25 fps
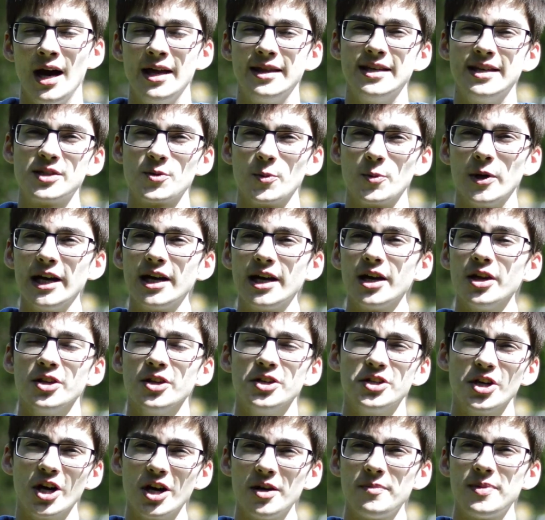This week,
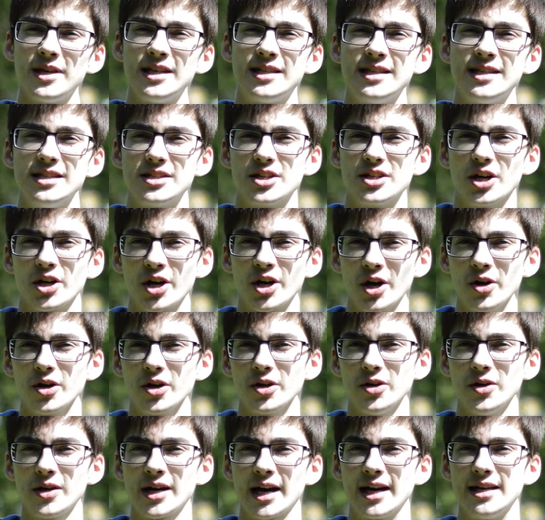the
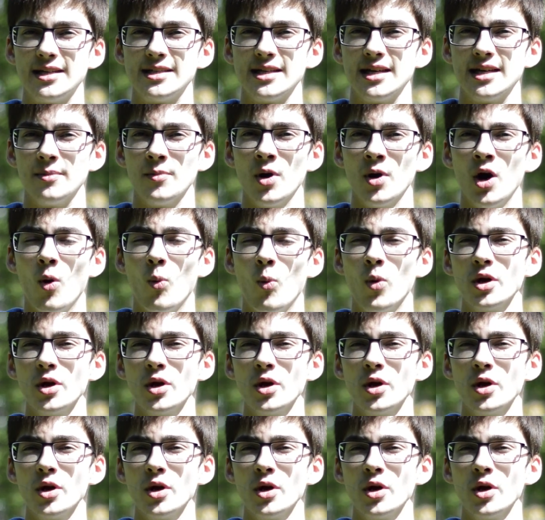Diabetes.co.uk team